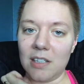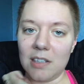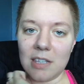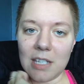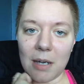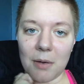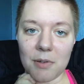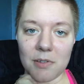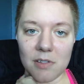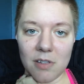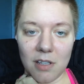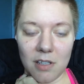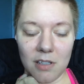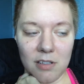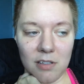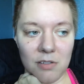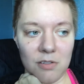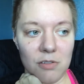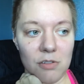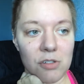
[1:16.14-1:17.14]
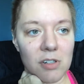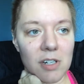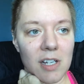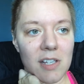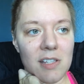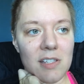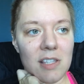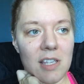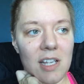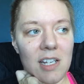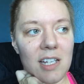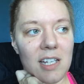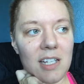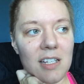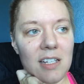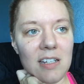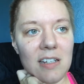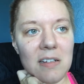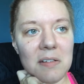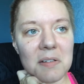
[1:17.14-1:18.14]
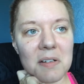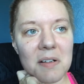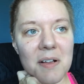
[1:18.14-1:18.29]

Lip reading: that was all the nutrients they needed.